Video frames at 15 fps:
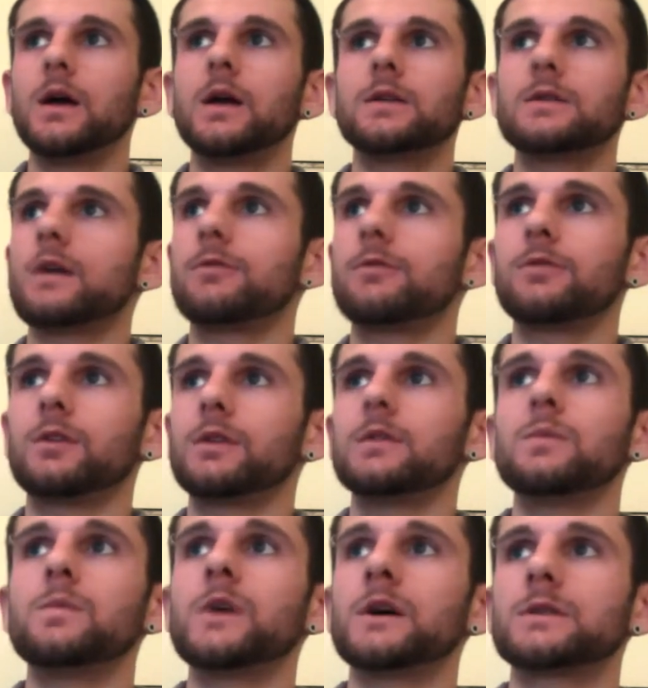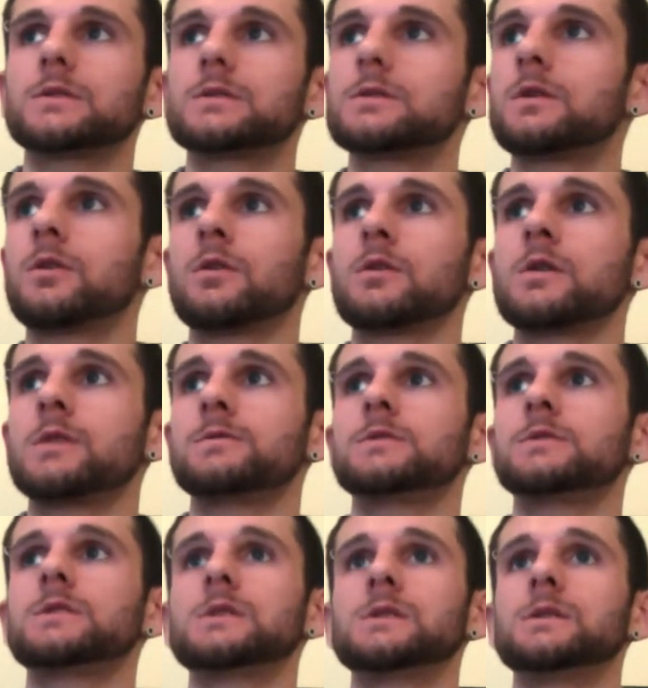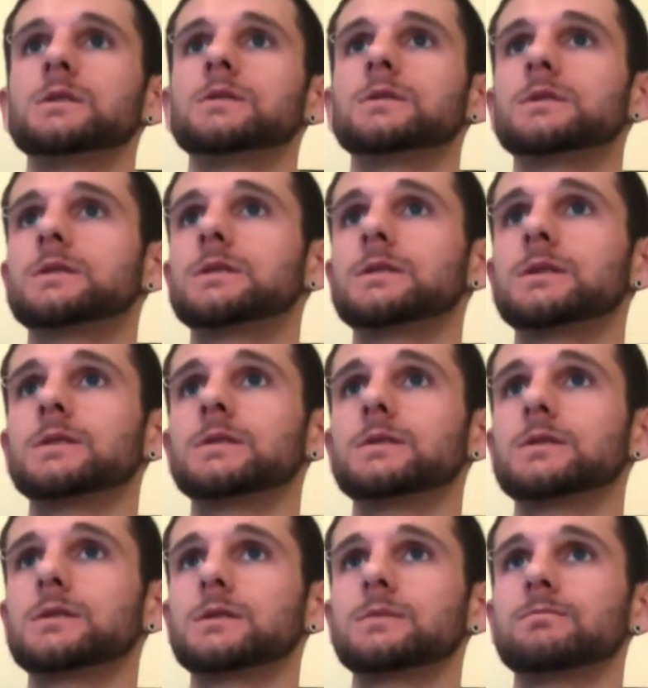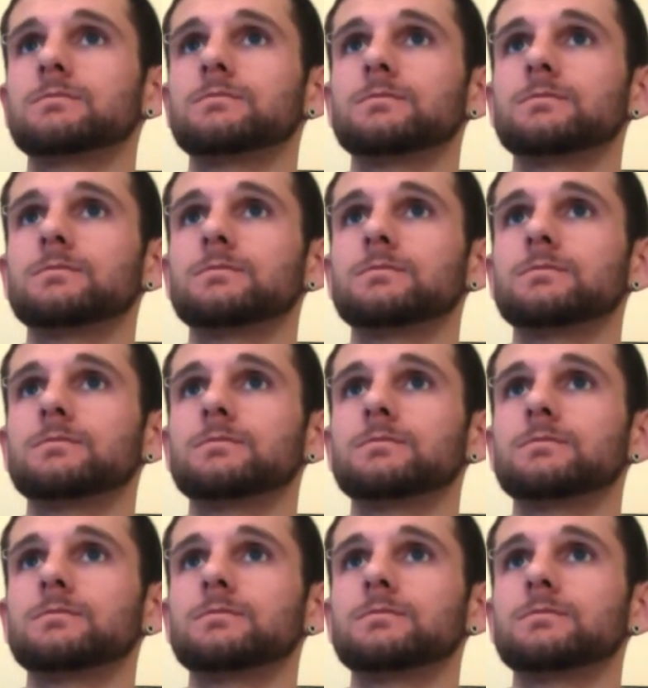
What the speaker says: Definitely the best horror I've seen since,